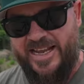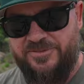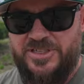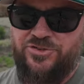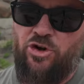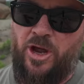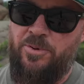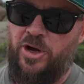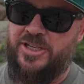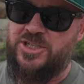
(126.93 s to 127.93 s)
head of this
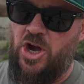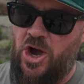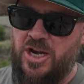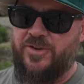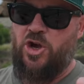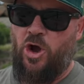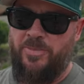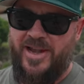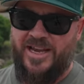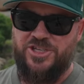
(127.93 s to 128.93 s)
tripod is kind of a
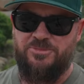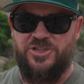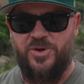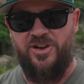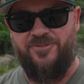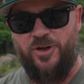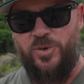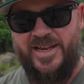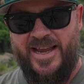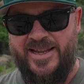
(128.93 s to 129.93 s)
combination between a
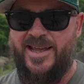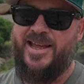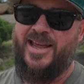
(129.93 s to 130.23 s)
fluid head